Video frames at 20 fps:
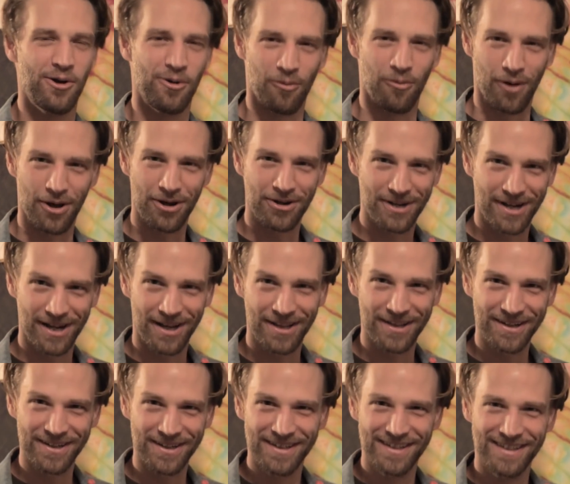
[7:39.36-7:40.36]

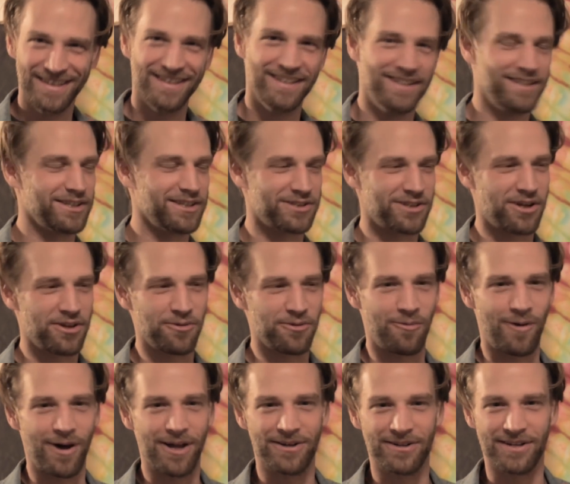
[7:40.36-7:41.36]
watercolor, because all the
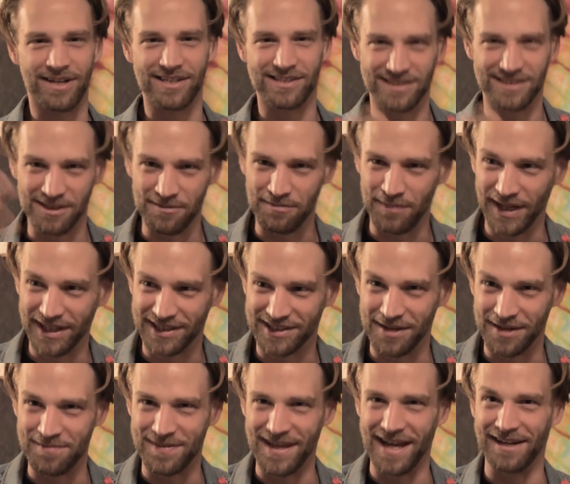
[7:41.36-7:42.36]
water does is it picks
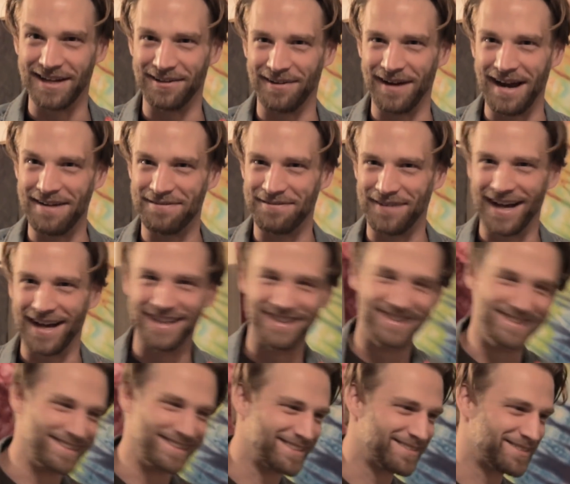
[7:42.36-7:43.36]
up that
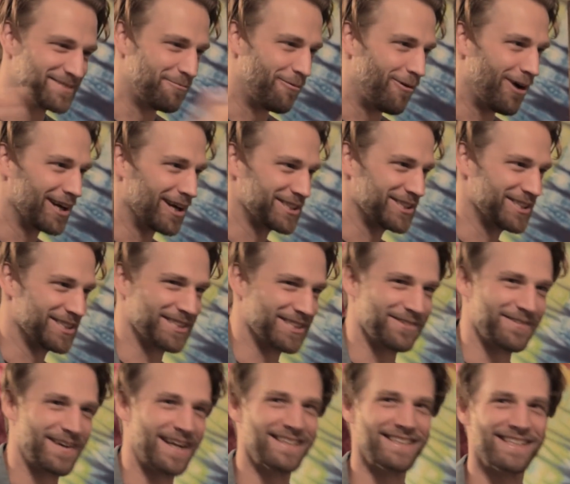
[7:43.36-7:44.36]
graphite, just washes it
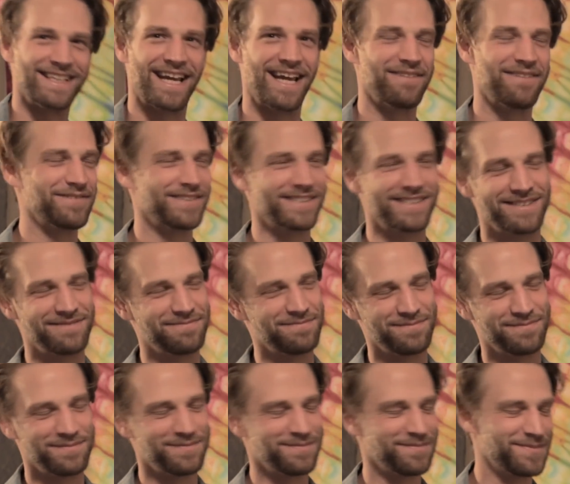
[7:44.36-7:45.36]
around the canvas,
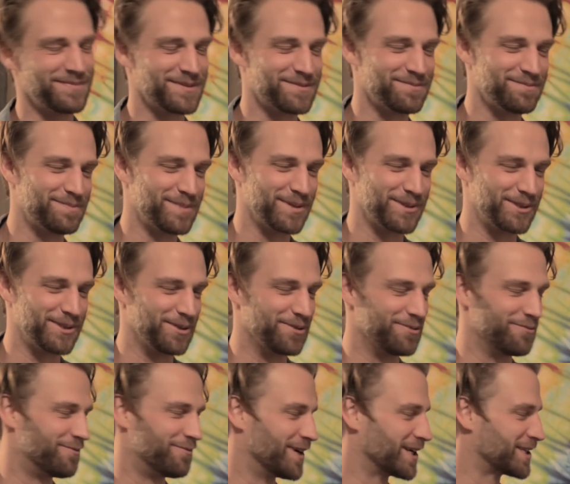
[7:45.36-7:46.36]
puts you
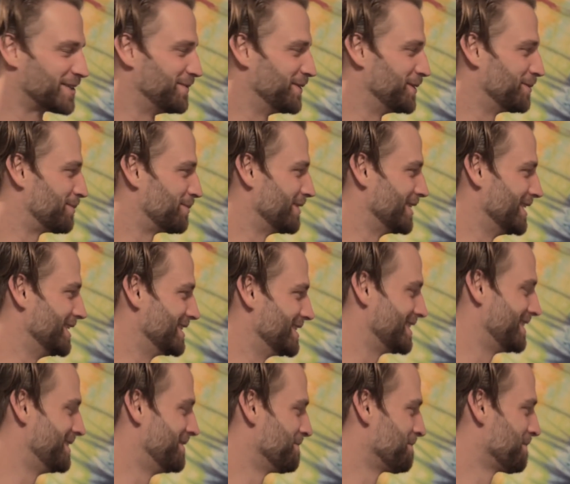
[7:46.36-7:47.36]
in Fucksville pretty
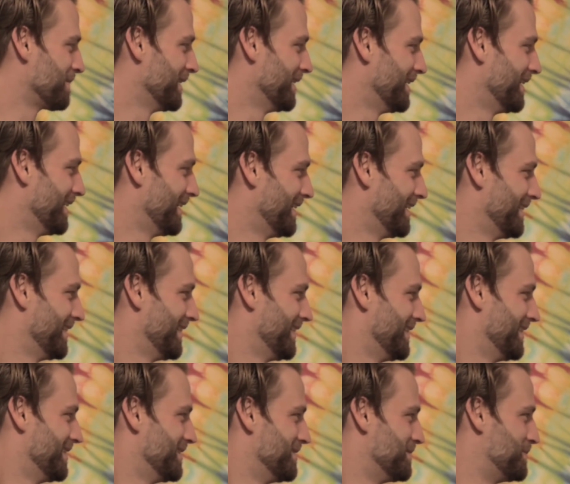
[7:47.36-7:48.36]
easy.
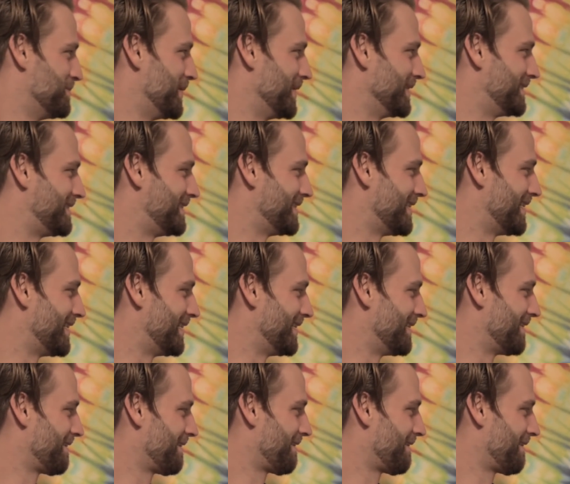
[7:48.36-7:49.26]
But uh,